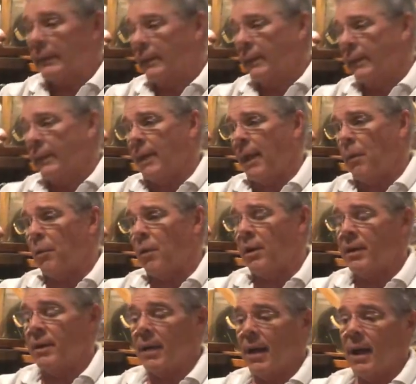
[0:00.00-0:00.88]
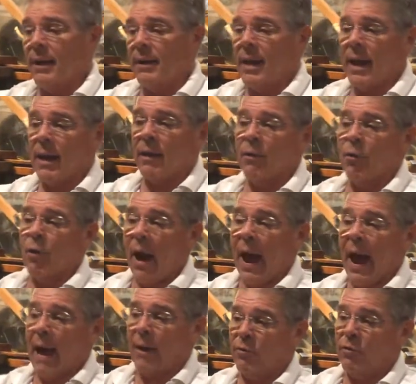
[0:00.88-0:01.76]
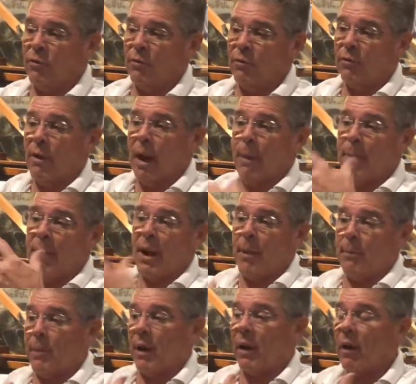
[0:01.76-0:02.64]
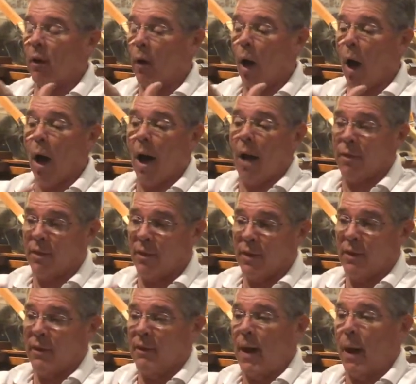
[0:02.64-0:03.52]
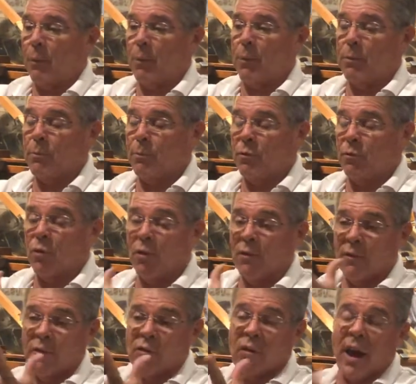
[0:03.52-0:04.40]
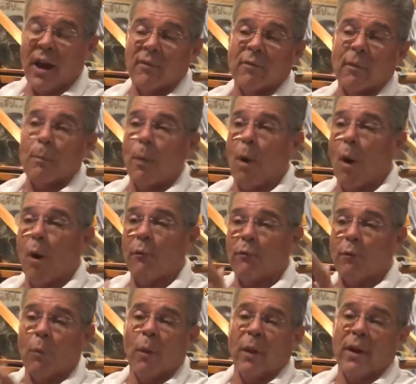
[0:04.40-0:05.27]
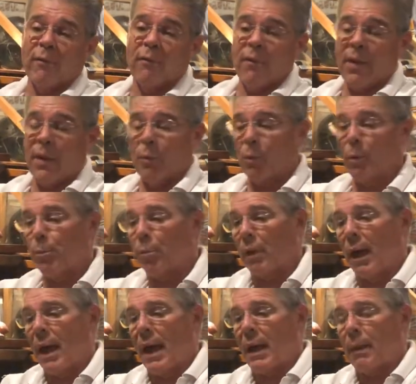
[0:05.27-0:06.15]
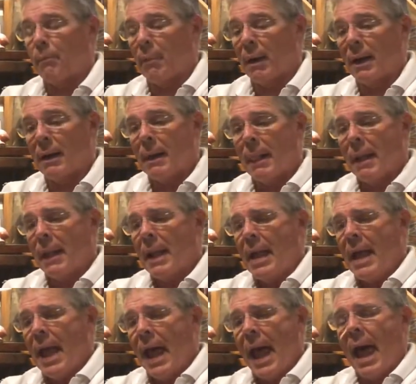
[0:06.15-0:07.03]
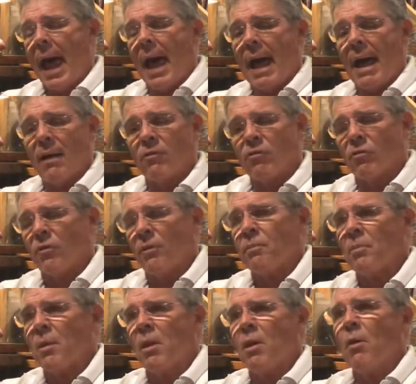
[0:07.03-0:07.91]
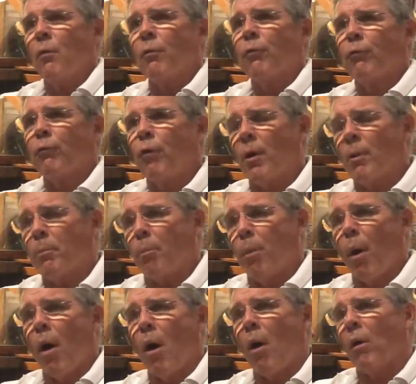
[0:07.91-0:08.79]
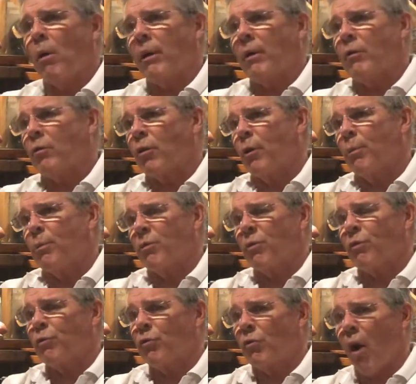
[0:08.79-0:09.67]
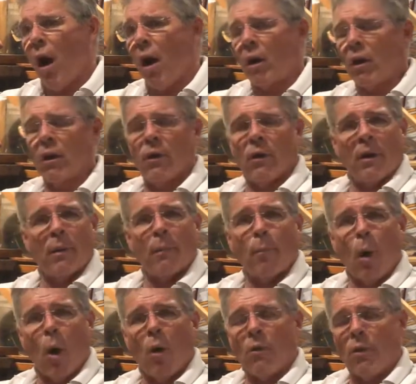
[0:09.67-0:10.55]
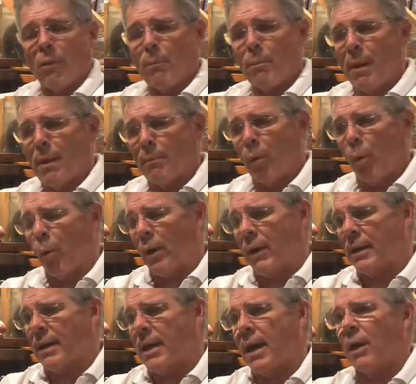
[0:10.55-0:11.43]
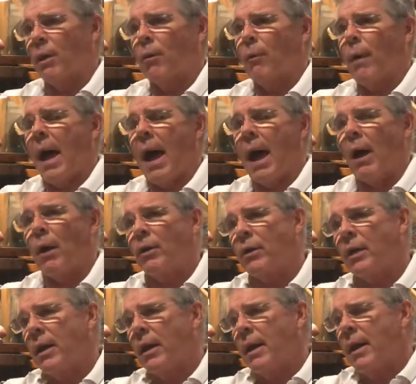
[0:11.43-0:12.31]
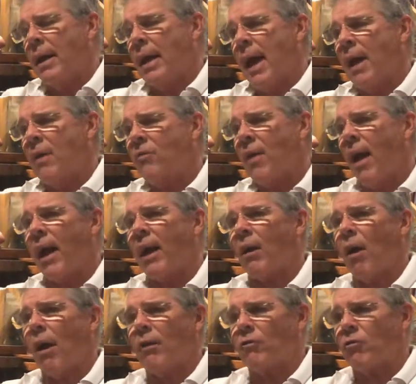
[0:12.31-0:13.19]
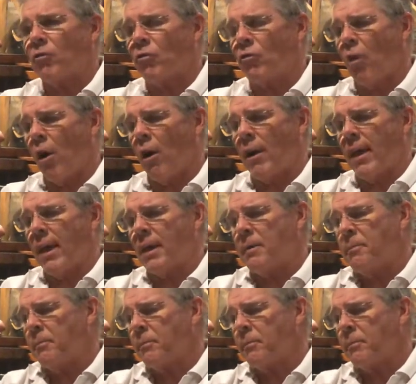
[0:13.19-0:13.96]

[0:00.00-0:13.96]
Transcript: They would take grass and wrap it up in cloth, and that would serve as kind of a ball for whatever they were playing. But as football, in terms of soccer and a ball that people would kick around, as that got started,